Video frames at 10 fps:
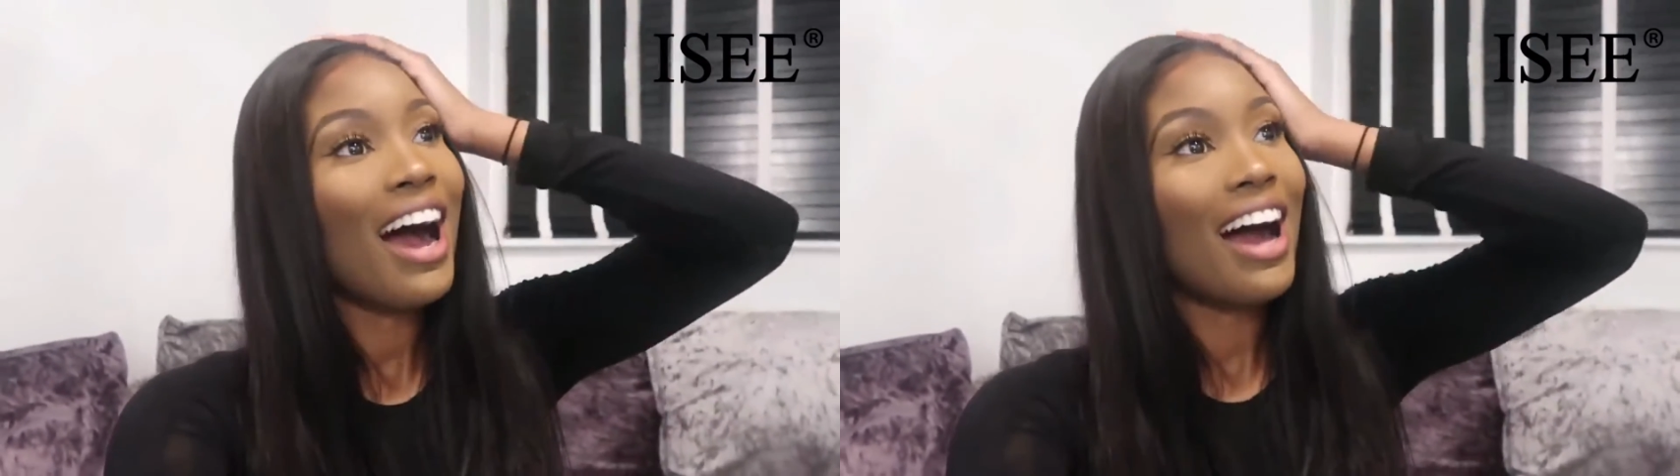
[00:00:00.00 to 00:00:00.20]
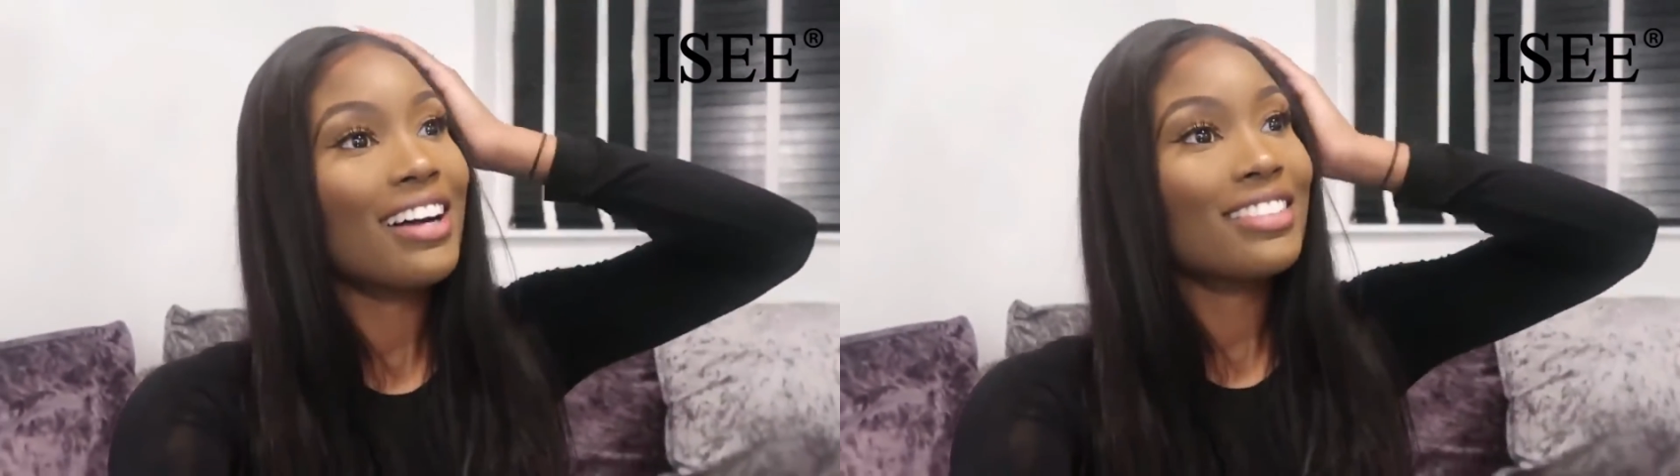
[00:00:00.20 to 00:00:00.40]

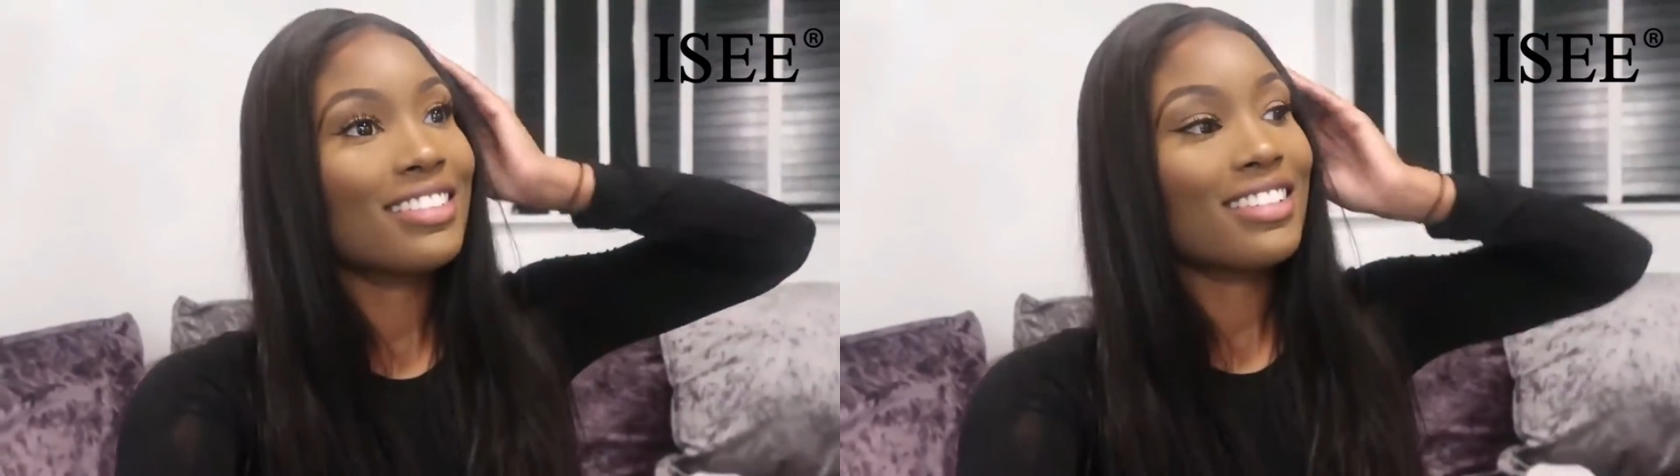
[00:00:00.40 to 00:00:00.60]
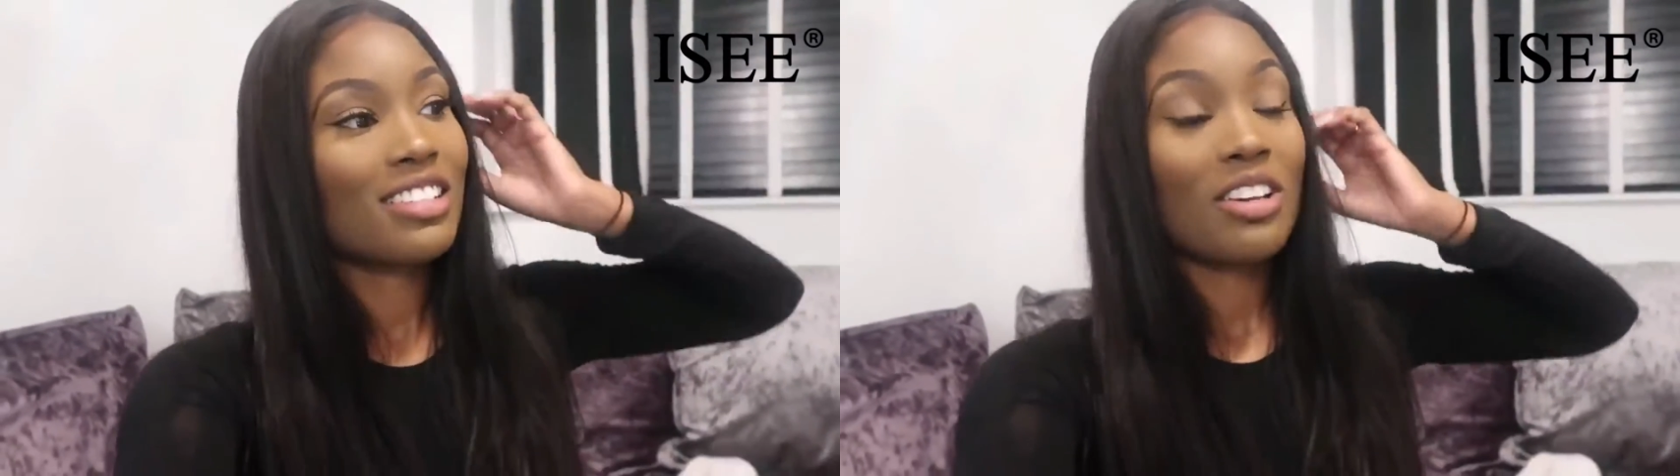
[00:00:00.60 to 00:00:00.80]

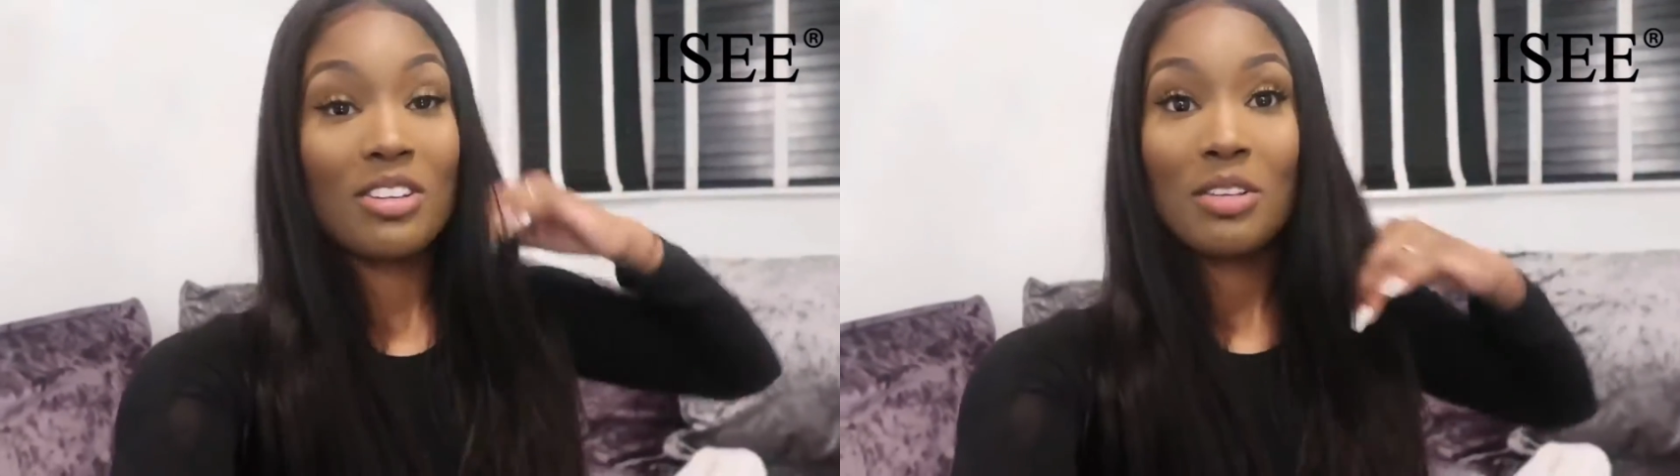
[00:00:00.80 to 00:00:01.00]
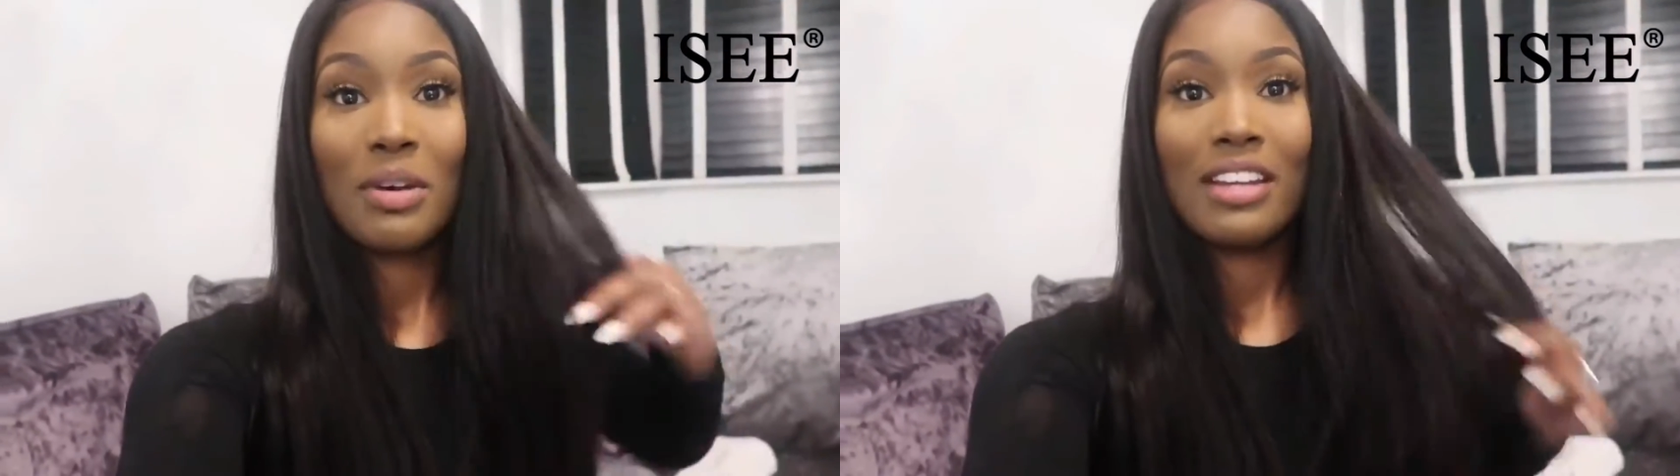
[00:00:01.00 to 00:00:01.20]
and
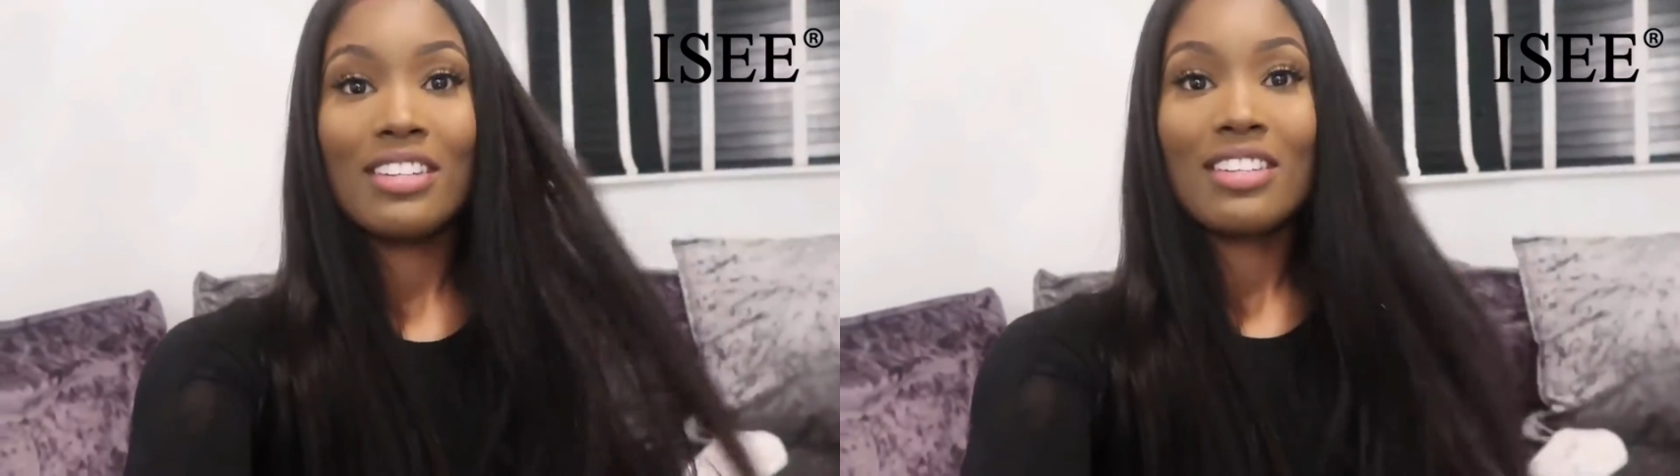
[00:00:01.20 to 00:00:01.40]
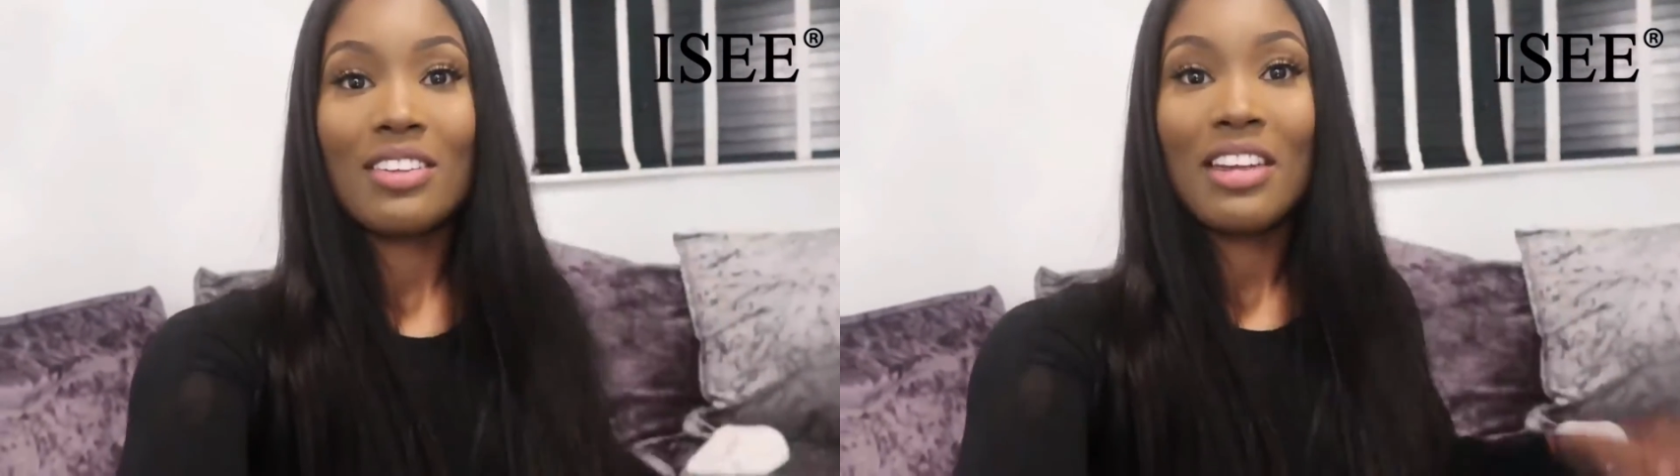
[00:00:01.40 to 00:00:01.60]
go to
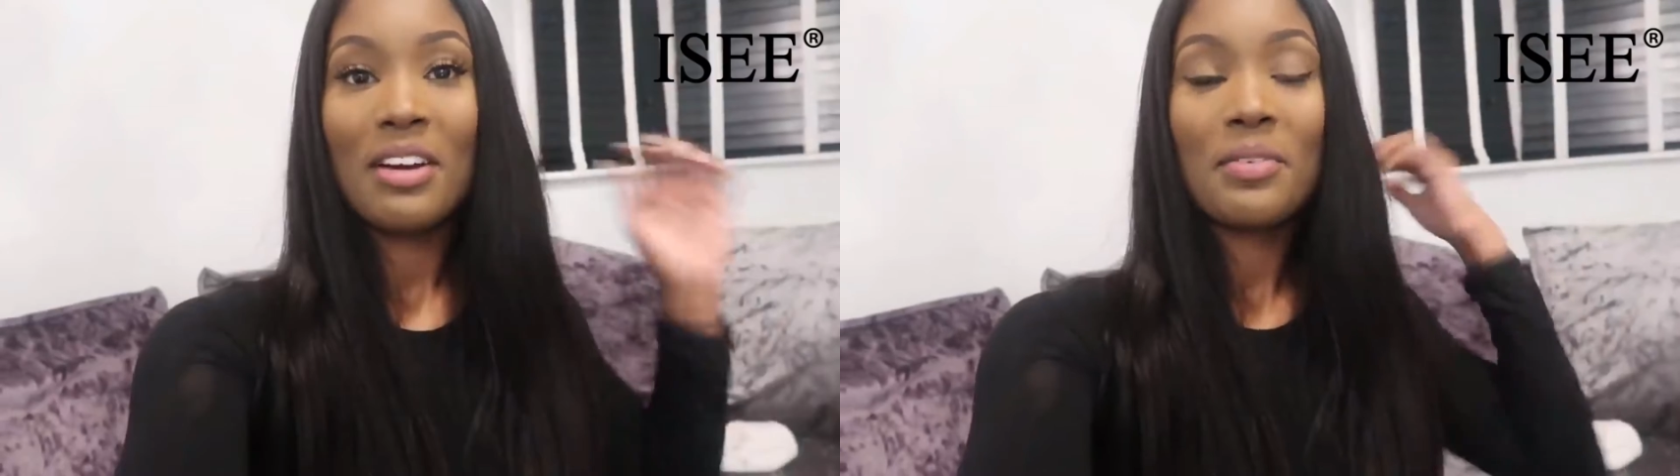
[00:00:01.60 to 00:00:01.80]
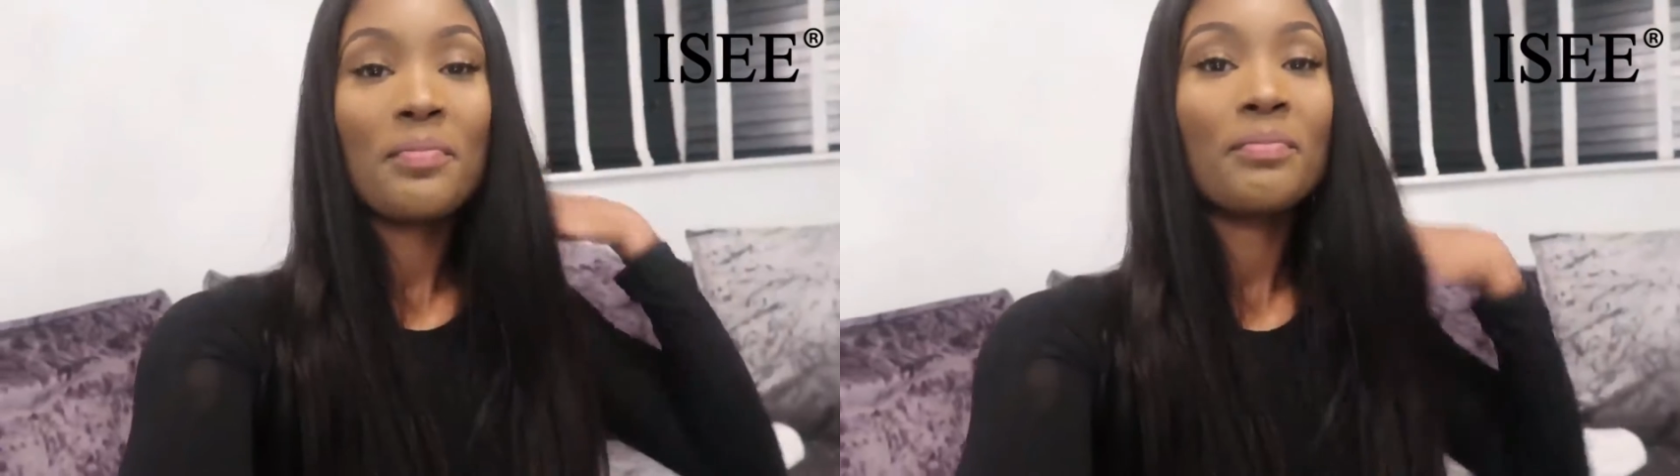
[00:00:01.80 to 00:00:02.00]
bed so yeah